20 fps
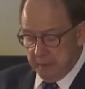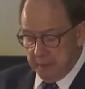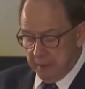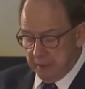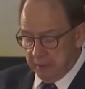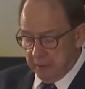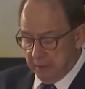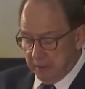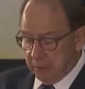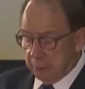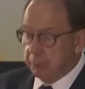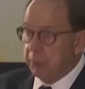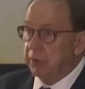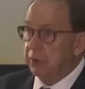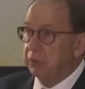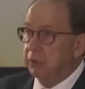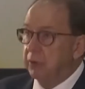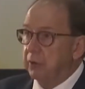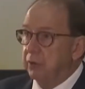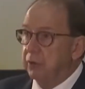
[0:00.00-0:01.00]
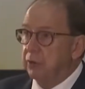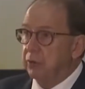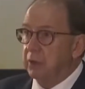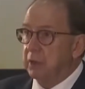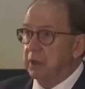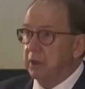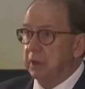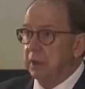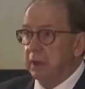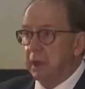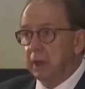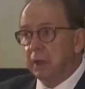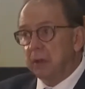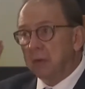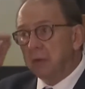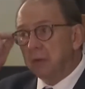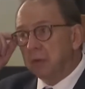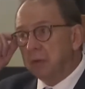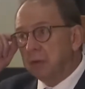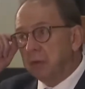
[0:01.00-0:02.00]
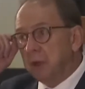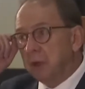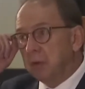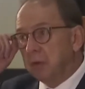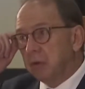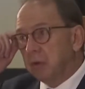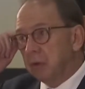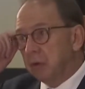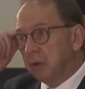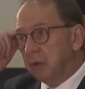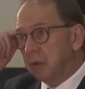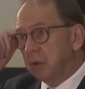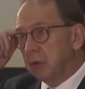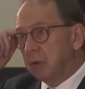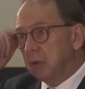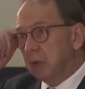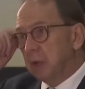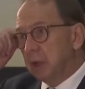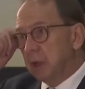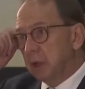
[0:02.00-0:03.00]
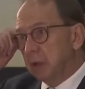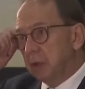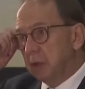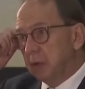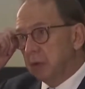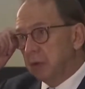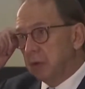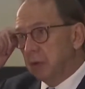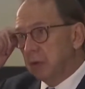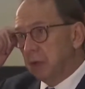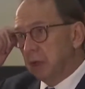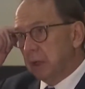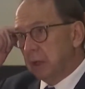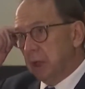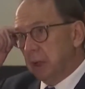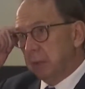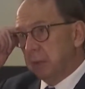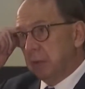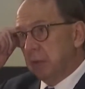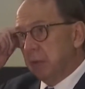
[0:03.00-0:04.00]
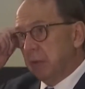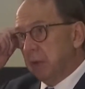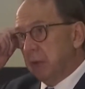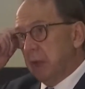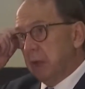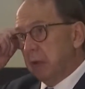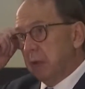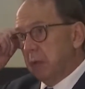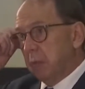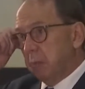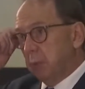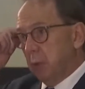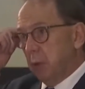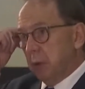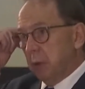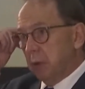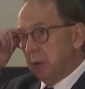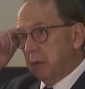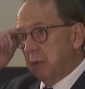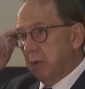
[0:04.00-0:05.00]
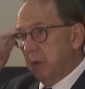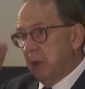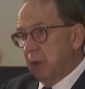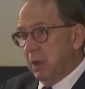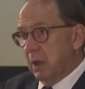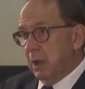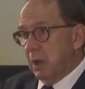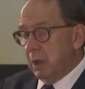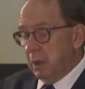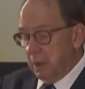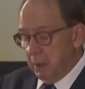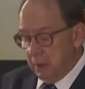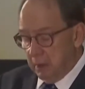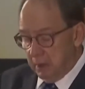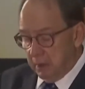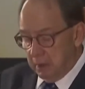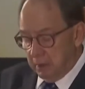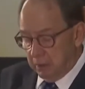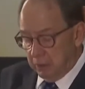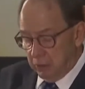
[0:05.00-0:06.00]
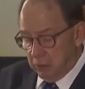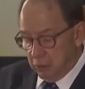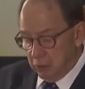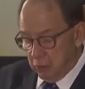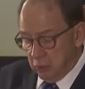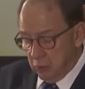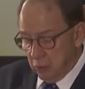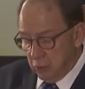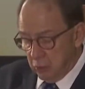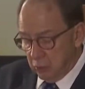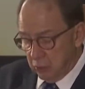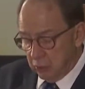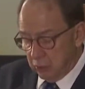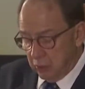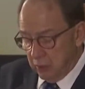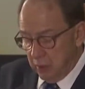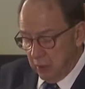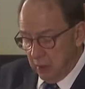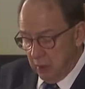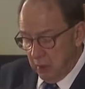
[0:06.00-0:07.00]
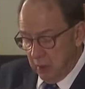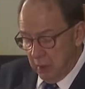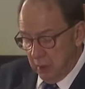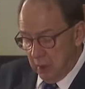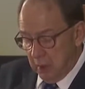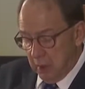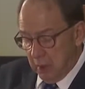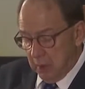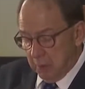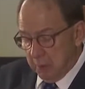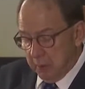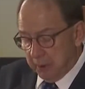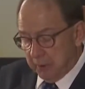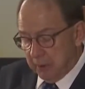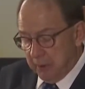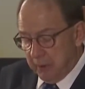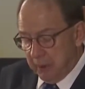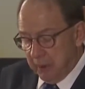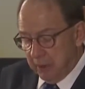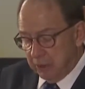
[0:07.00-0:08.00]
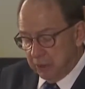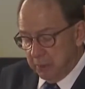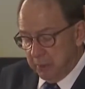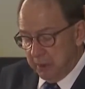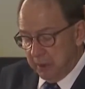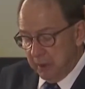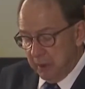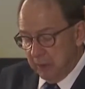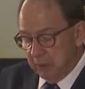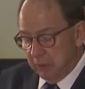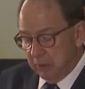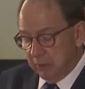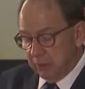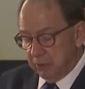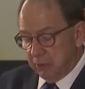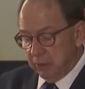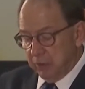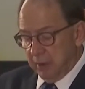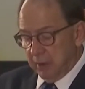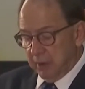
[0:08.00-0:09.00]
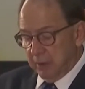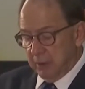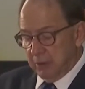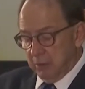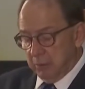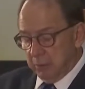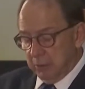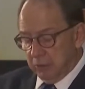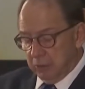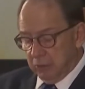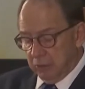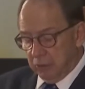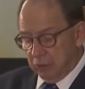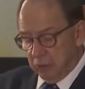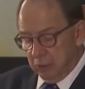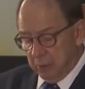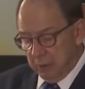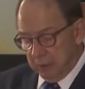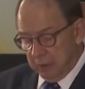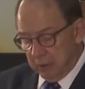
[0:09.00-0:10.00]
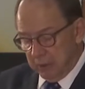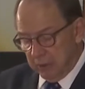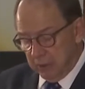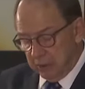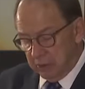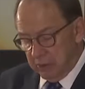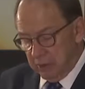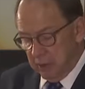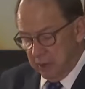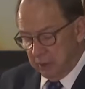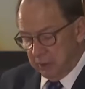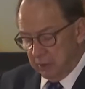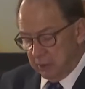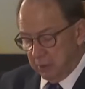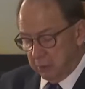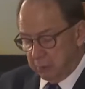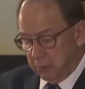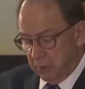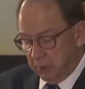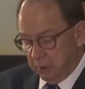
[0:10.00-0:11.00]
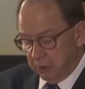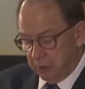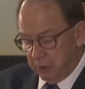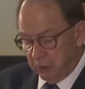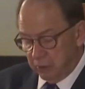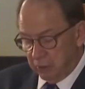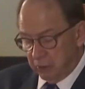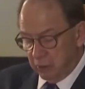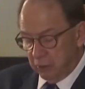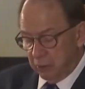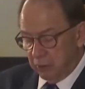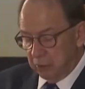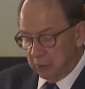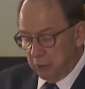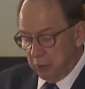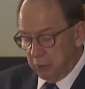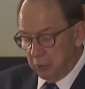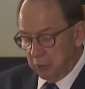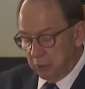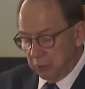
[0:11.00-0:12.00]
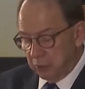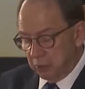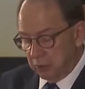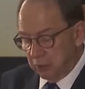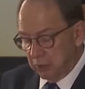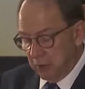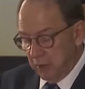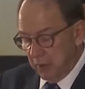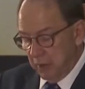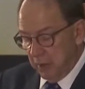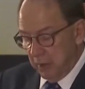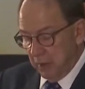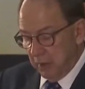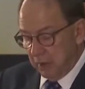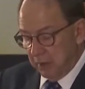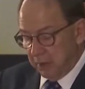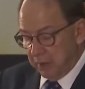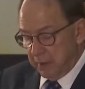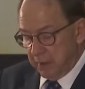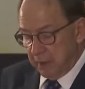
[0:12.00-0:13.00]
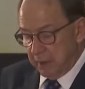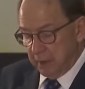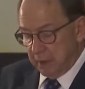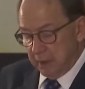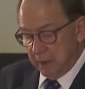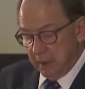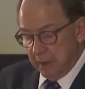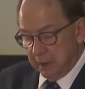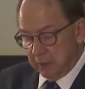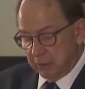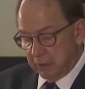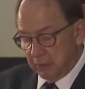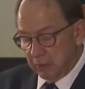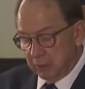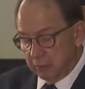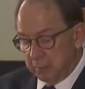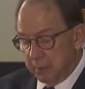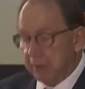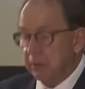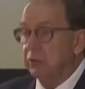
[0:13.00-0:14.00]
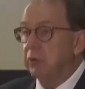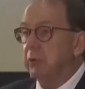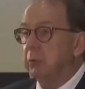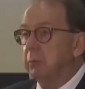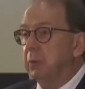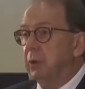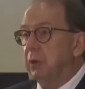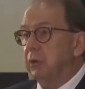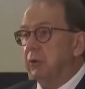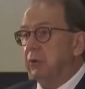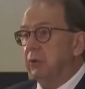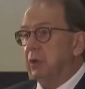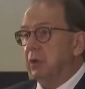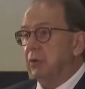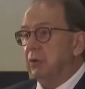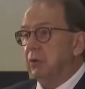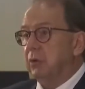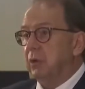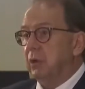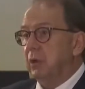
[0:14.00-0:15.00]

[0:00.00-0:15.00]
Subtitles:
under the presidency and under the State Security Agency, and I'll come to the latter point in due course. But there has been evidence that Mr. Zuma initiated a process to remove the national budget process